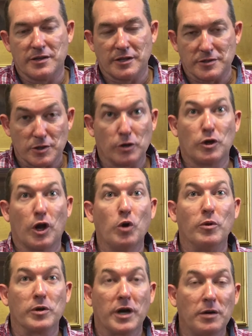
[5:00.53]
that's a
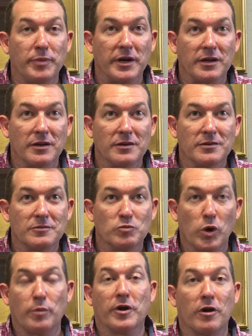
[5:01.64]
global company
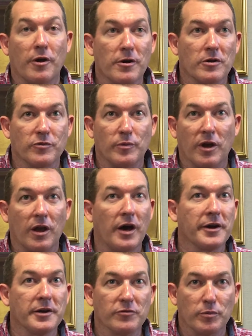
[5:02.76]
we're able to learn from a
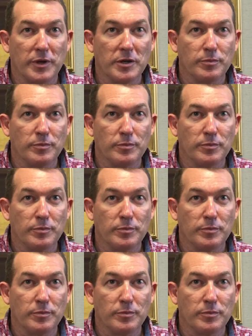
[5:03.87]
lot of different